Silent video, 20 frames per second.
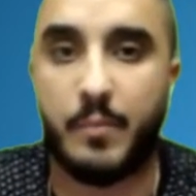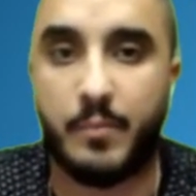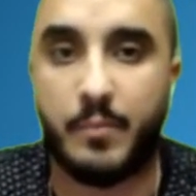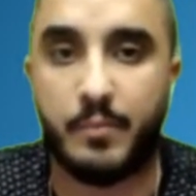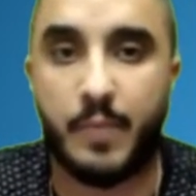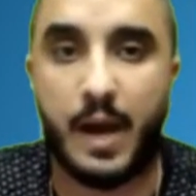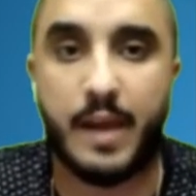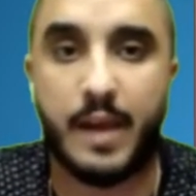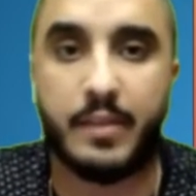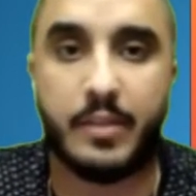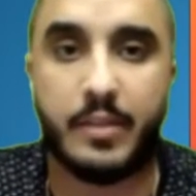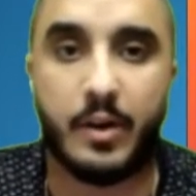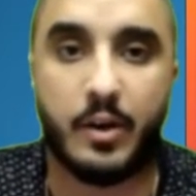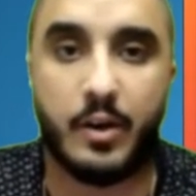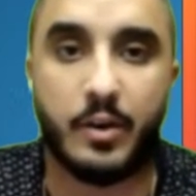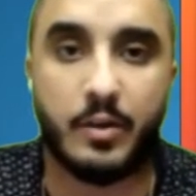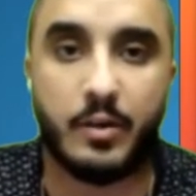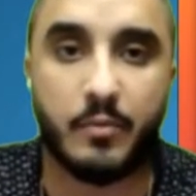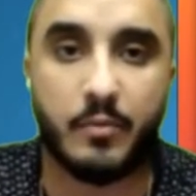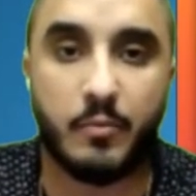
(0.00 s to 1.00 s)

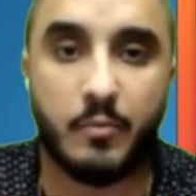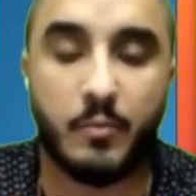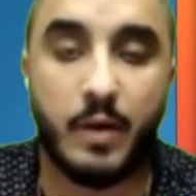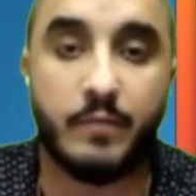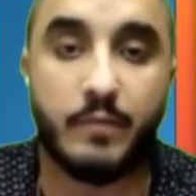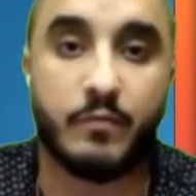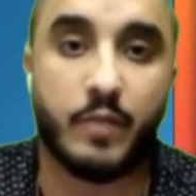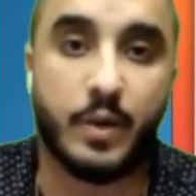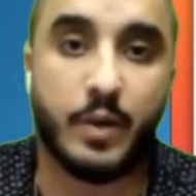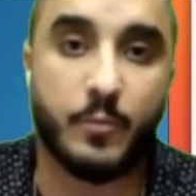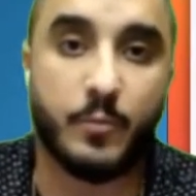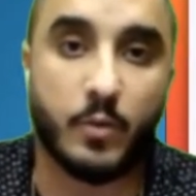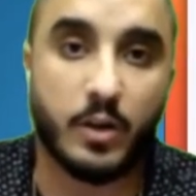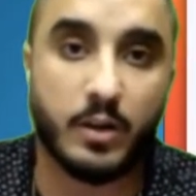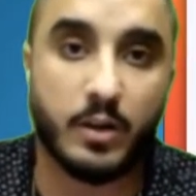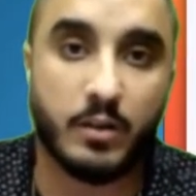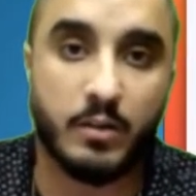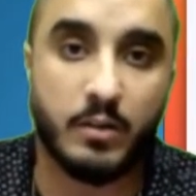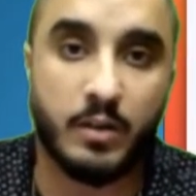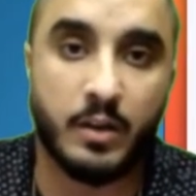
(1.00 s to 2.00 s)
Python web
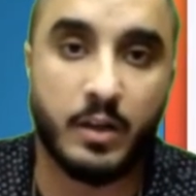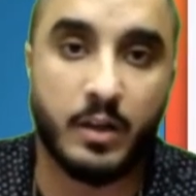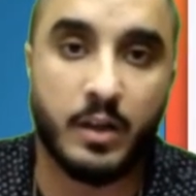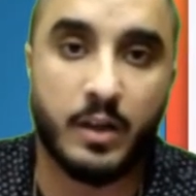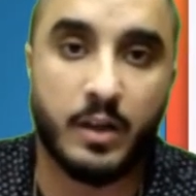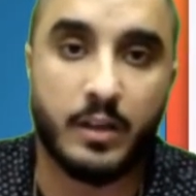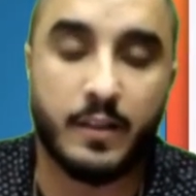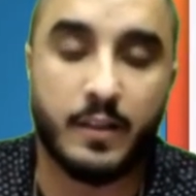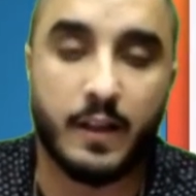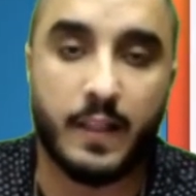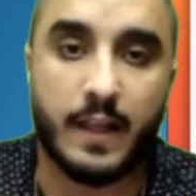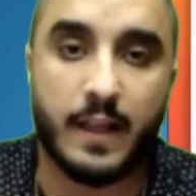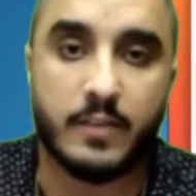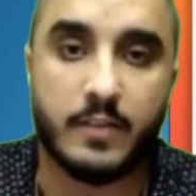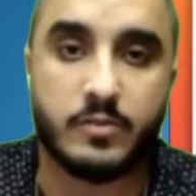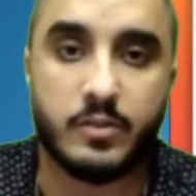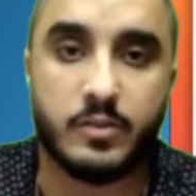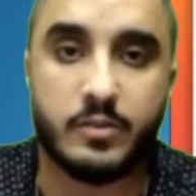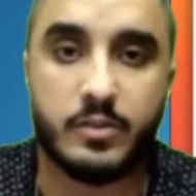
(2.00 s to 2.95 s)
framework that allows you